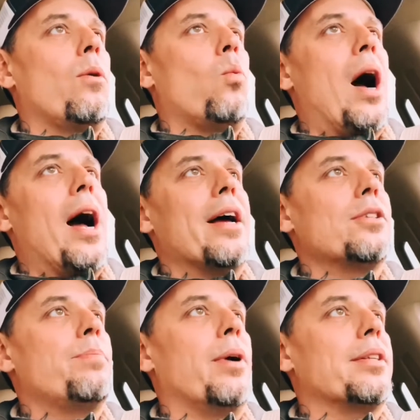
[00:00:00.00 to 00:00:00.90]

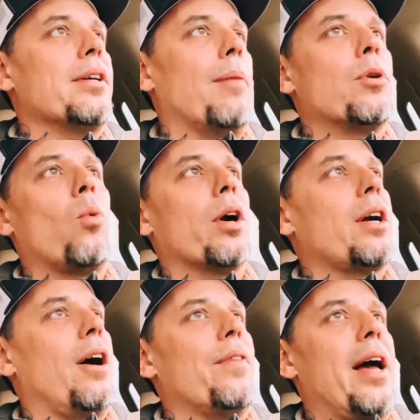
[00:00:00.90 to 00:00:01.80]
wise, but I'm going to work
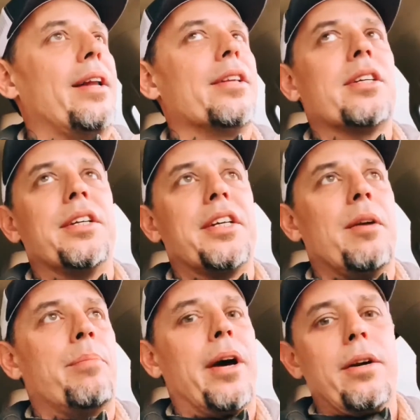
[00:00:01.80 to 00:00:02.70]
on that, and it's going to
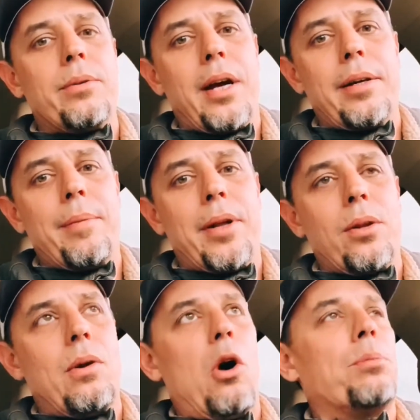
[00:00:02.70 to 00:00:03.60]
get better when I get my
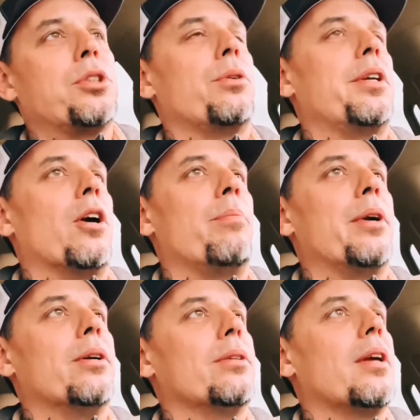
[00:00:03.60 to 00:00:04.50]
little home studio built.